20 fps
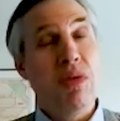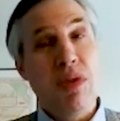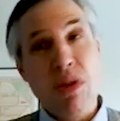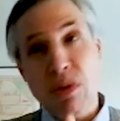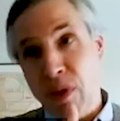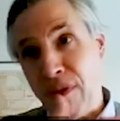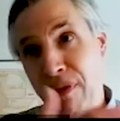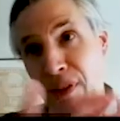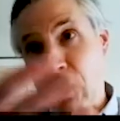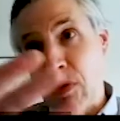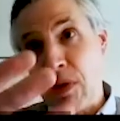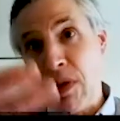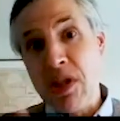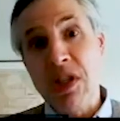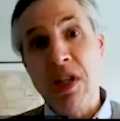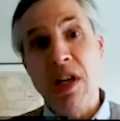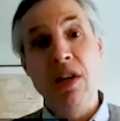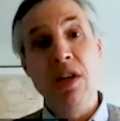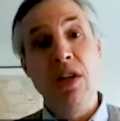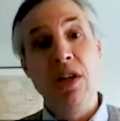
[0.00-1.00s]
refrigerants
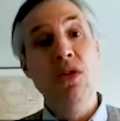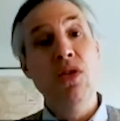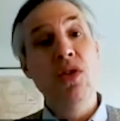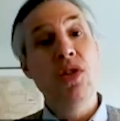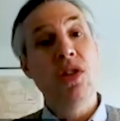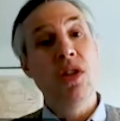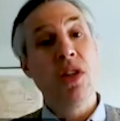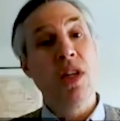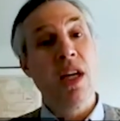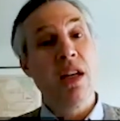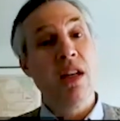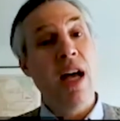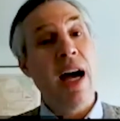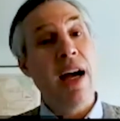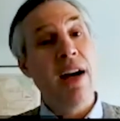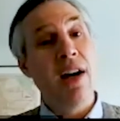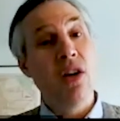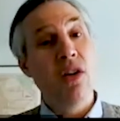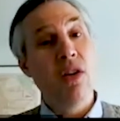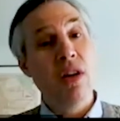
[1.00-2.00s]
that are used to get
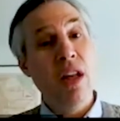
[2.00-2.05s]
higher